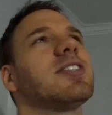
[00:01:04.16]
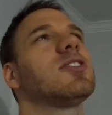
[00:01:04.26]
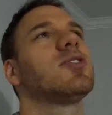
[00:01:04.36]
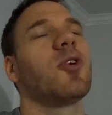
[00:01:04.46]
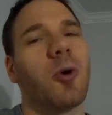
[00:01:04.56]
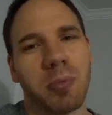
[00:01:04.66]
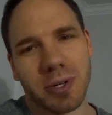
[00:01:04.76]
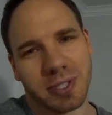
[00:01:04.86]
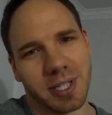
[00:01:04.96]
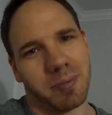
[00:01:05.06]

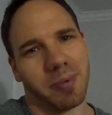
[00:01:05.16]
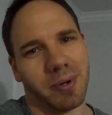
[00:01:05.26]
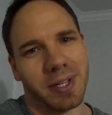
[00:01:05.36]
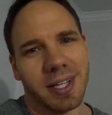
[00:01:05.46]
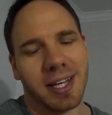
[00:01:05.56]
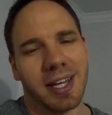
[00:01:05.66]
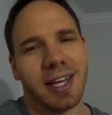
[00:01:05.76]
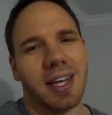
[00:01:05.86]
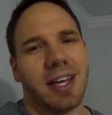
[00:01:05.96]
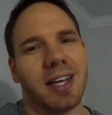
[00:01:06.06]
super simple.
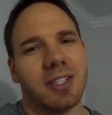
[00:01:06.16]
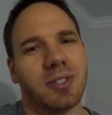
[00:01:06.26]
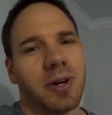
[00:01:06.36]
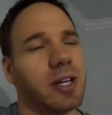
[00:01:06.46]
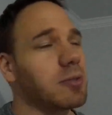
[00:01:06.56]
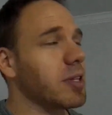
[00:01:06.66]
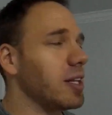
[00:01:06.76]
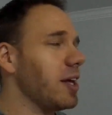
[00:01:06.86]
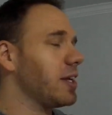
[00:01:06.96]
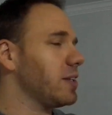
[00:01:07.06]
So here's what the
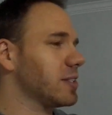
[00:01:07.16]
light